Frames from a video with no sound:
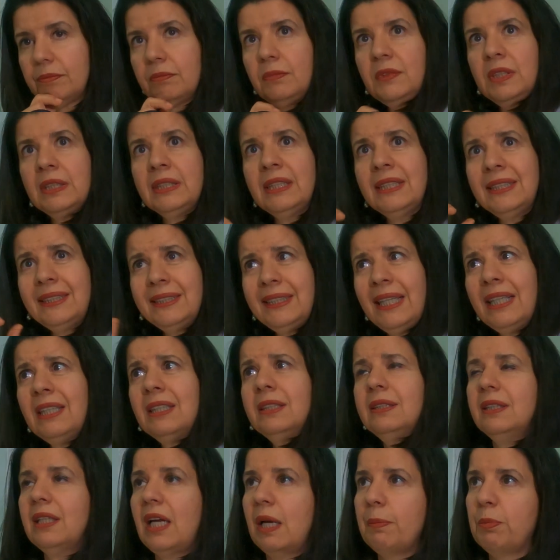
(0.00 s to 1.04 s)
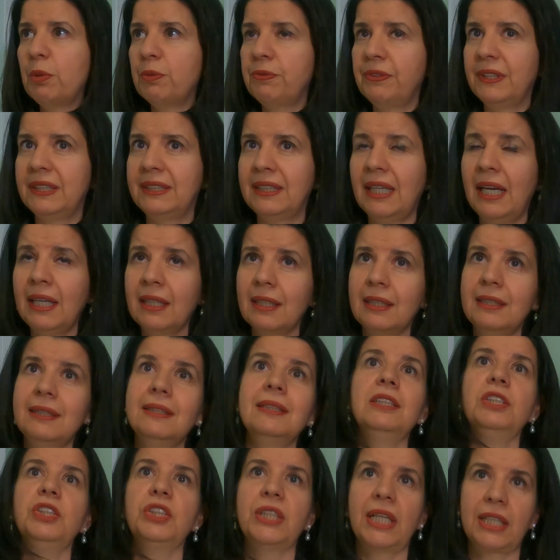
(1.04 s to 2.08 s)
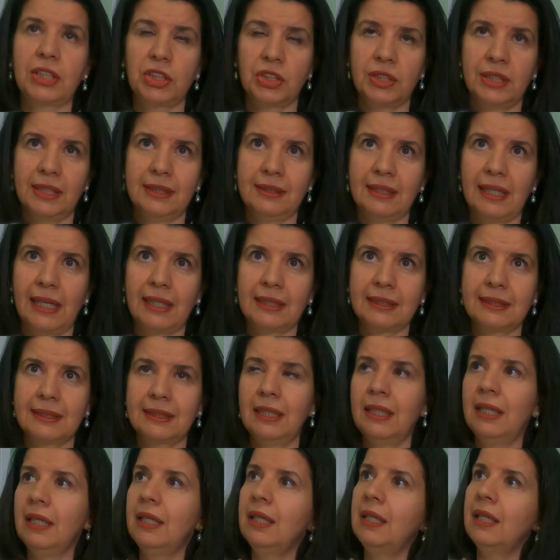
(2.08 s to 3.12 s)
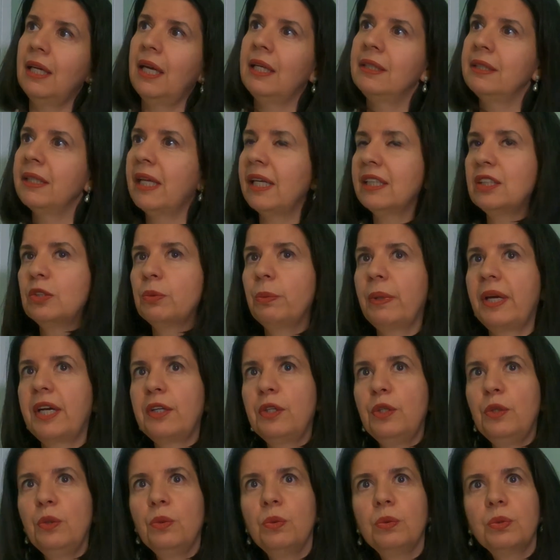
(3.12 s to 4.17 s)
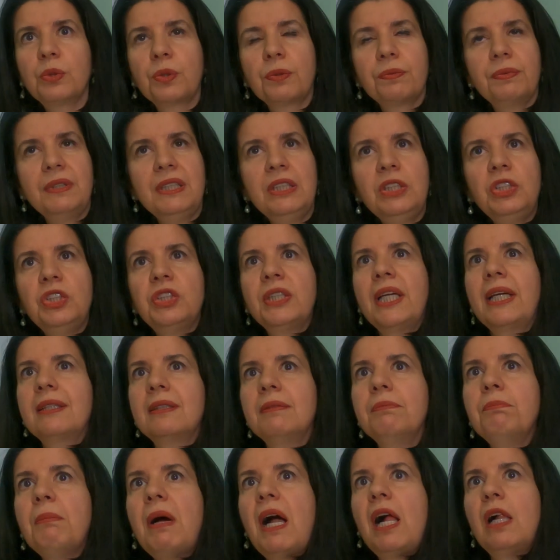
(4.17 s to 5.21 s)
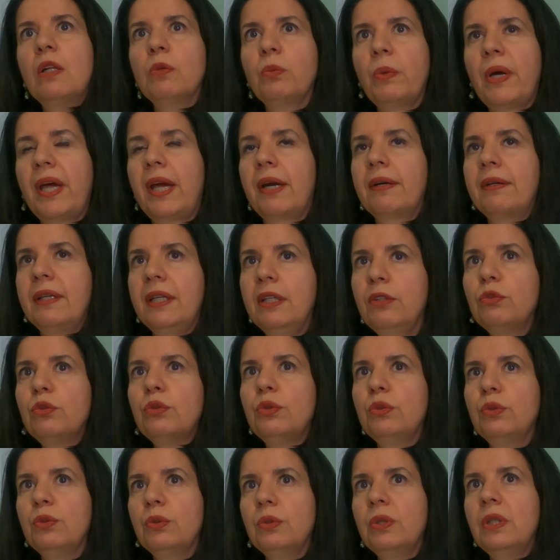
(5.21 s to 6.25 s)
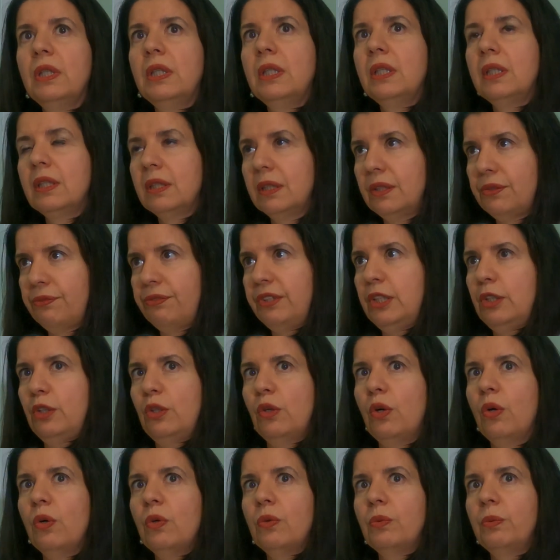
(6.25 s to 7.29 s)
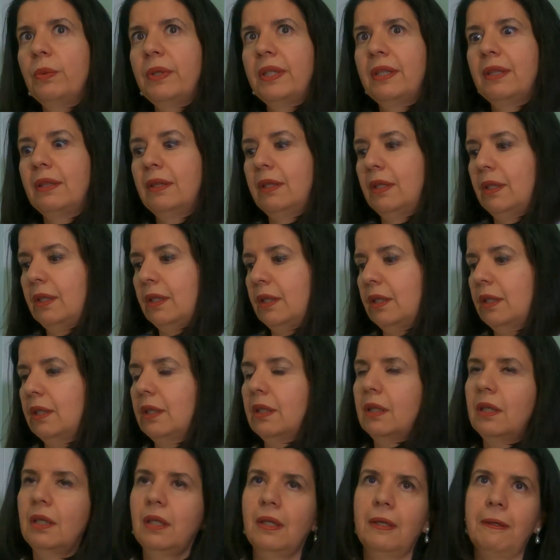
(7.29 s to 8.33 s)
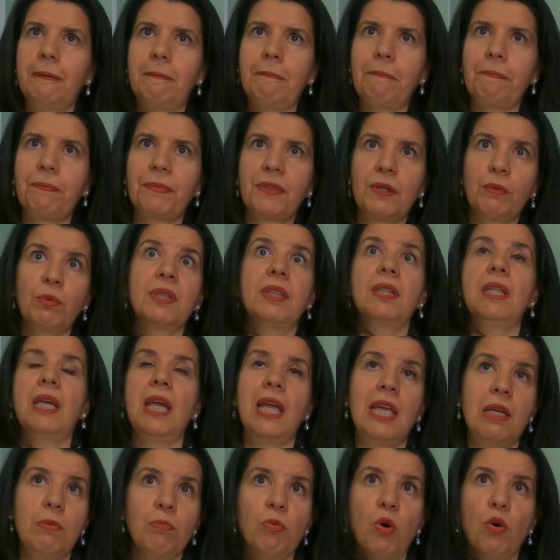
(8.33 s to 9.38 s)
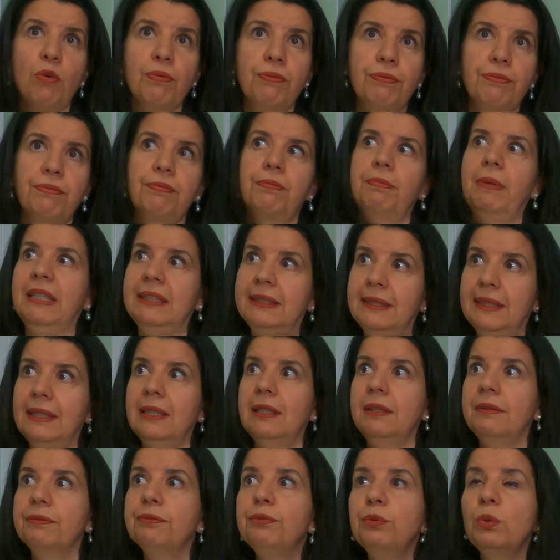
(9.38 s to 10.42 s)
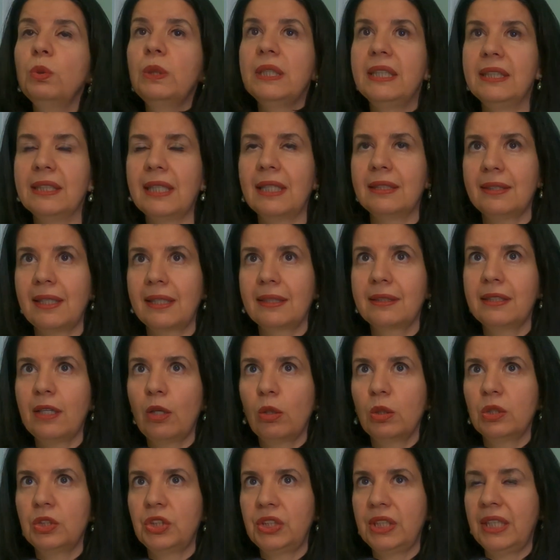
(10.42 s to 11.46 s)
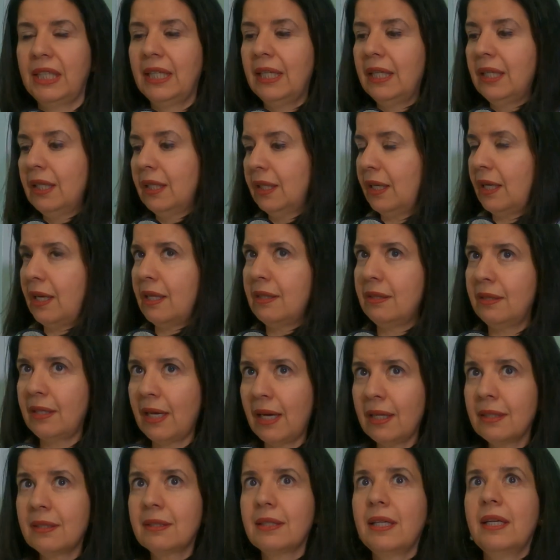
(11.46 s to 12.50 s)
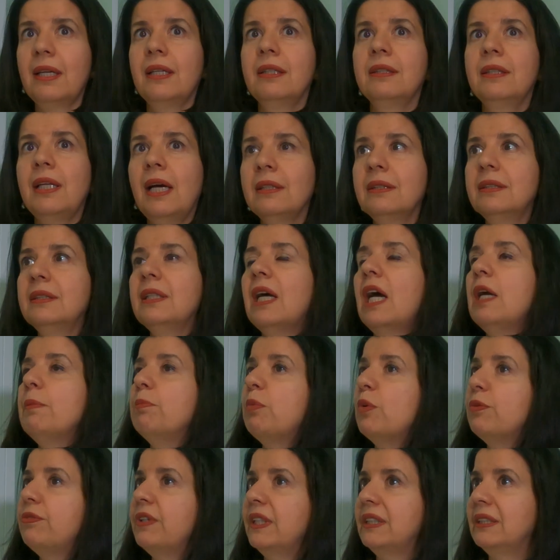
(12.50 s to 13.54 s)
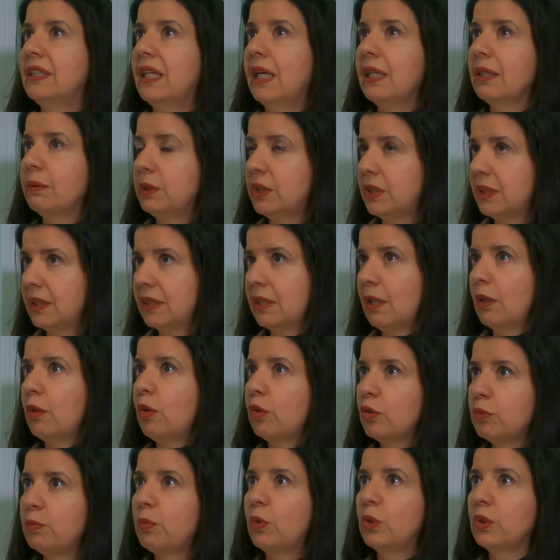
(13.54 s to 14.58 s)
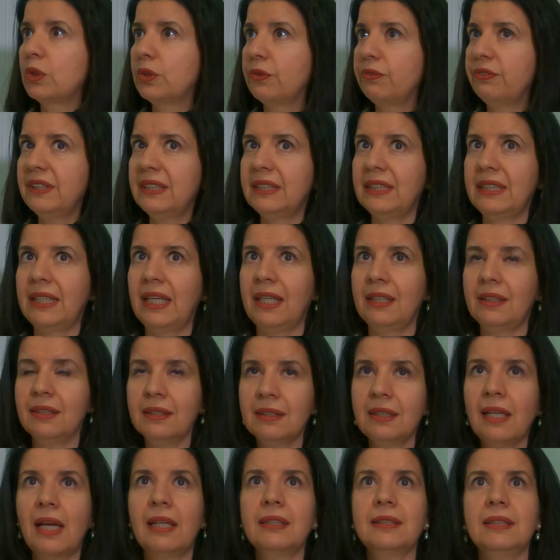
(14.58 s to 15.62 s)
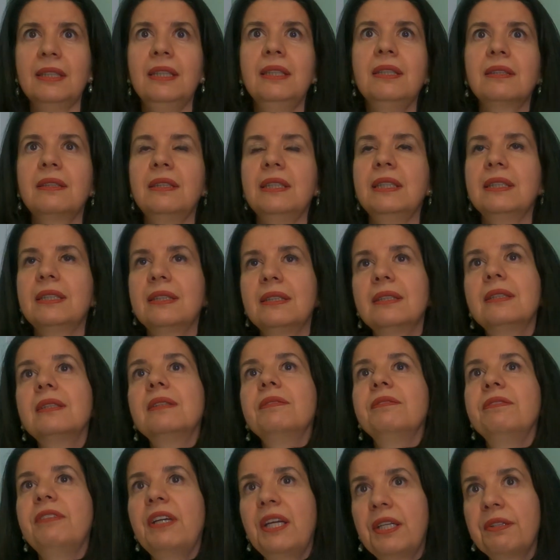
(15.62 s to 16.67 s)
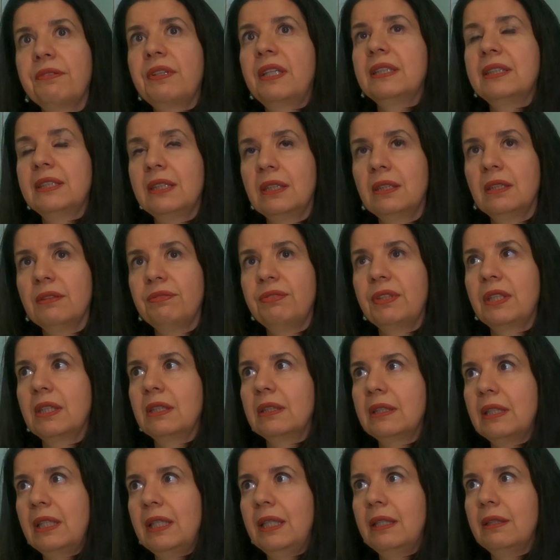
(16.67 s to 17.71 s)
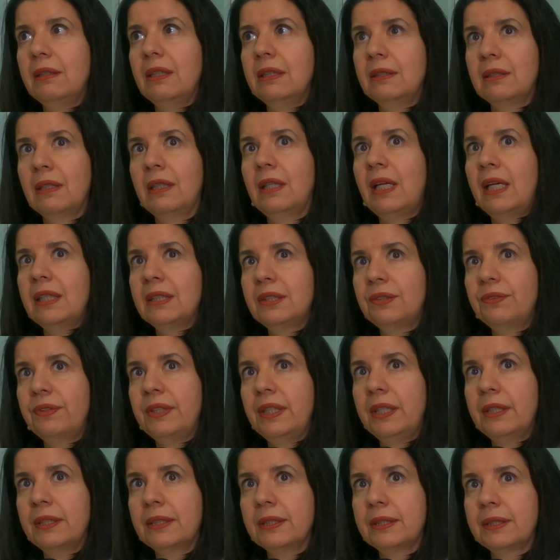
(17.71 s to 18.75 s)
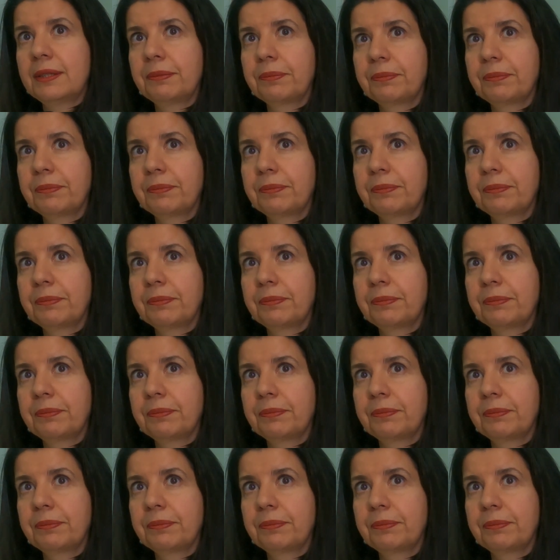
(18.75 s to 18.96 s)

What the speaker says: The second type of attack is injection attacks, and that's where you sort of inject malware into the video with the aim of basically fooling that technology. And that type of attack, which is a lot more sophisticated, has increased very, very significantly in the last 3 years.